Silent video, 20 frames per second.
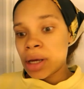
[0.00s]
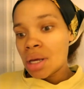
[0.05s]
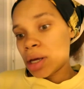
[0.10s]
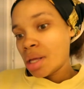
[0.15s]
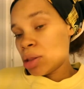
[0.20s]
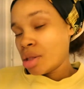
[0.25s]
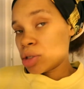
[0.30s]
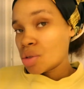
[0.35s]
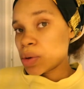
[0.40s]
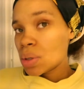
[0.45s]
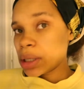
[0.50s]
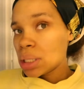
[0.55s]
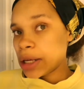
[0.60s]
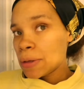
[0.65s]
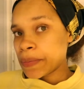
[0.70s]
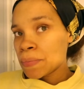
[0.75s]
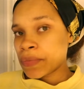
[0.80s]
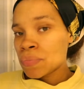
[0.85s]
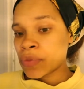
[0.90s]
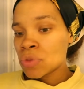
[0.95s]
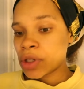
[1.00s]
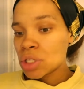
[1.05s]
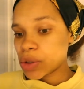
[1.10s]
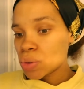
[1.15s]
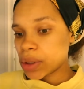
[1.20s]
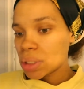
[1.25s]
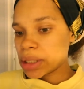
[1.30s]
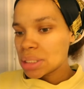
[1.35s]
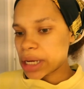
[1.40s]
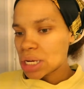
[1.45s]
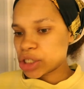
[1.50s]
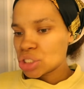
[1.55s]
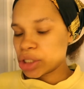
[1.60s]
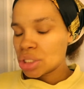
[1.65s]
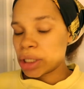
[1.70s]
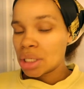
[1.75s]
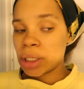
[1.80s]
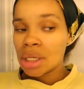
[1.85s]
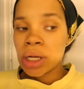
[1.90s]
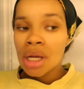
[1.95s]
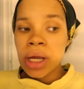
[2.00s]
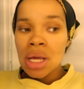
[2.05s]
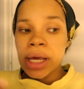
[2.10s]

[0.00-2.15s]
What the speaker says: and the toilet. The toilet is actually done.